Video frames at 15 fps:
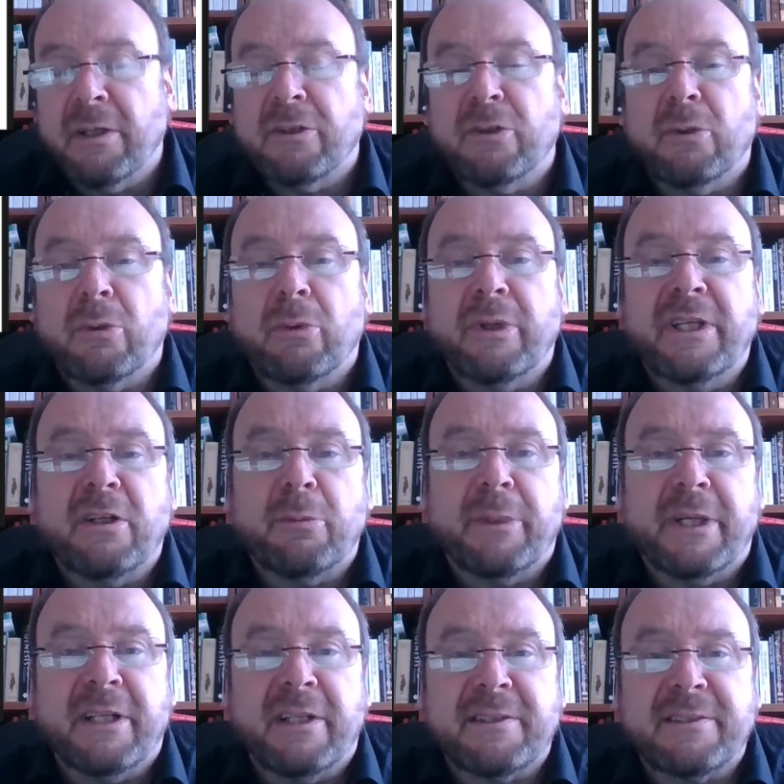your real
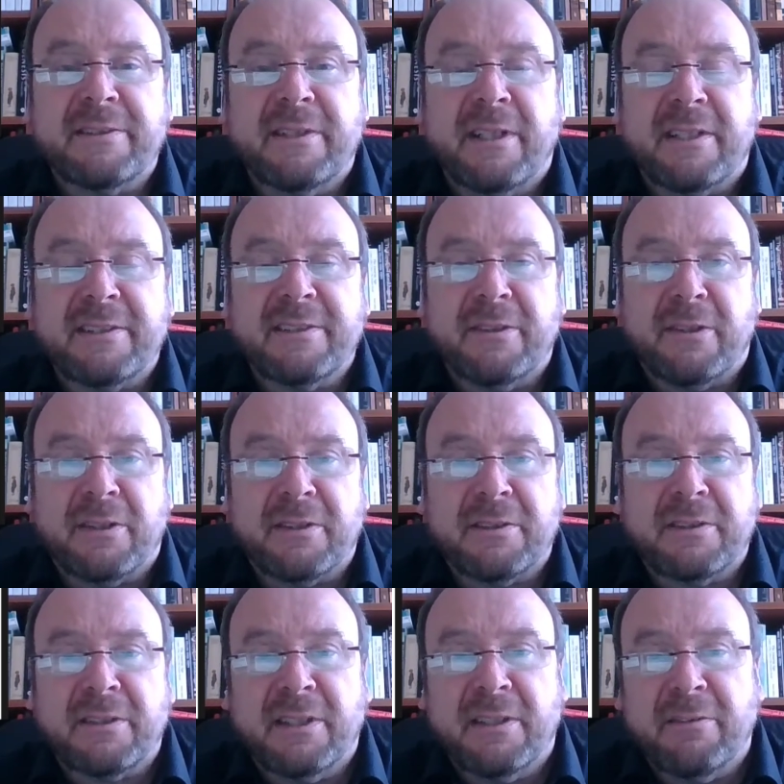wealth does not
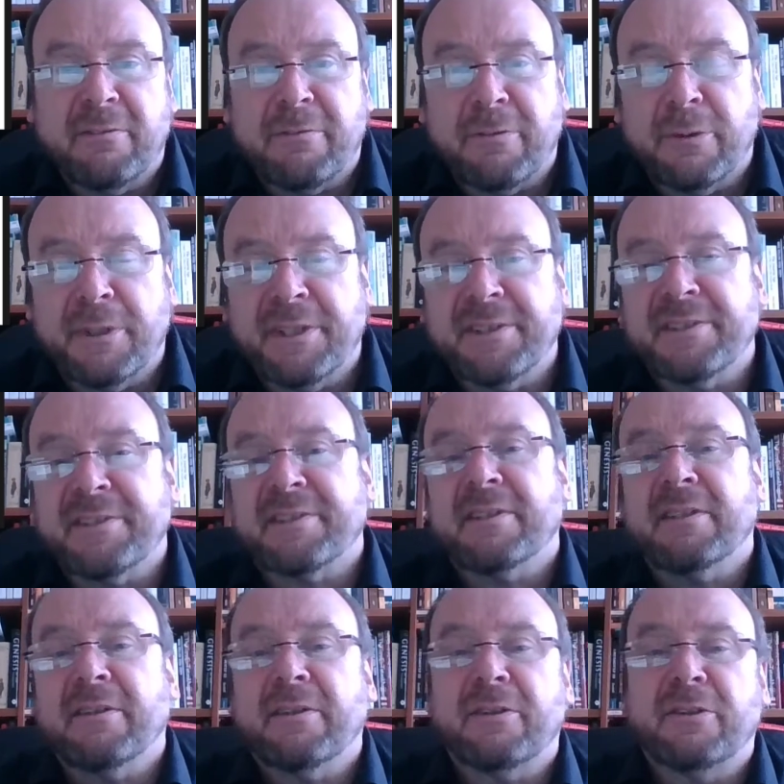influence
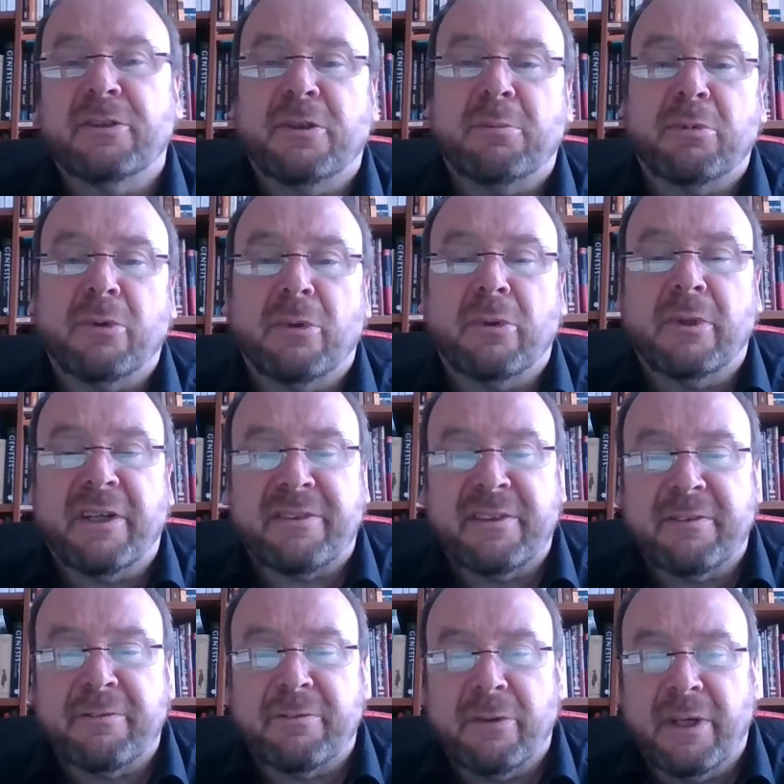your
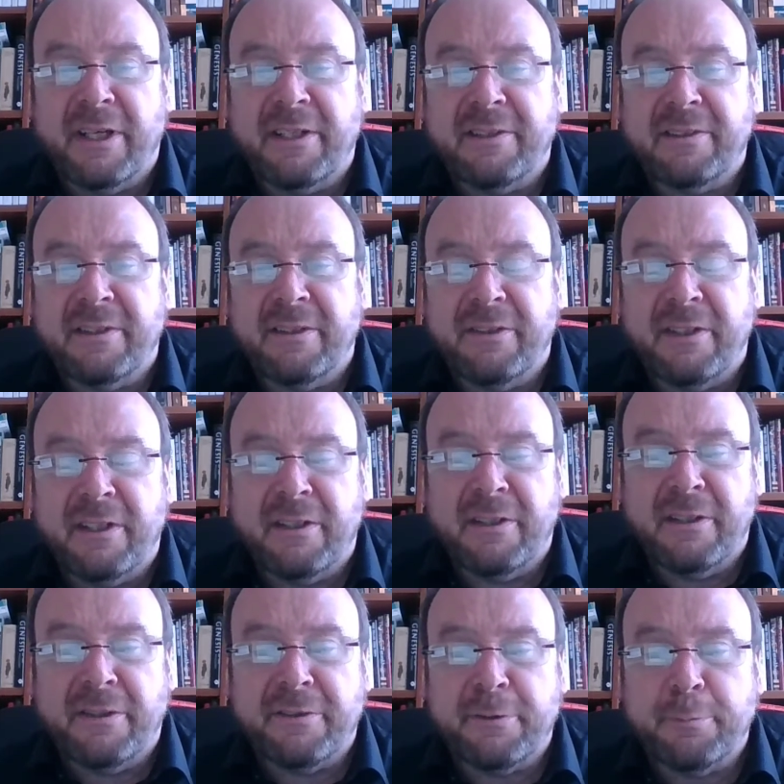progressive rate in the
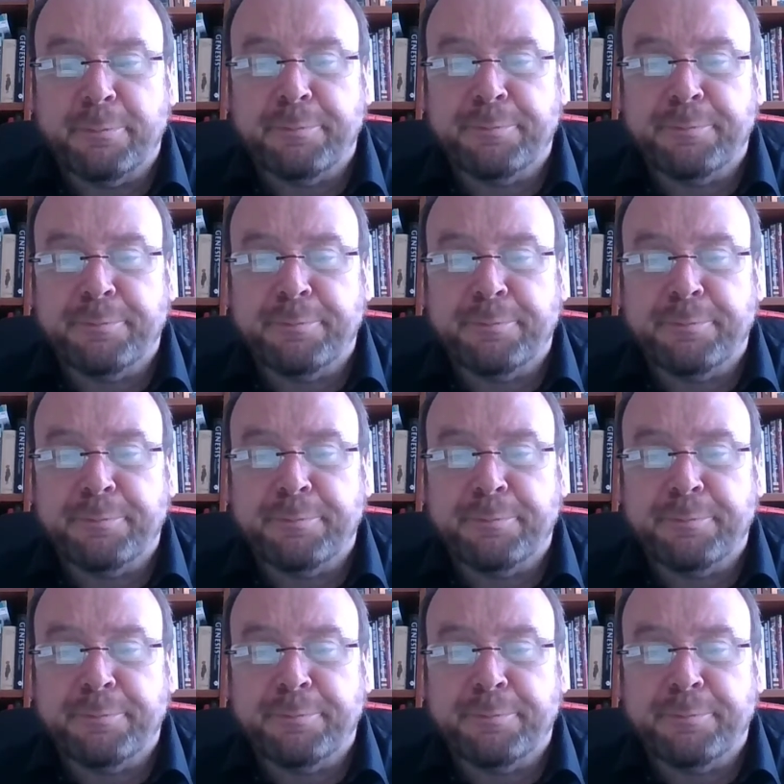inland.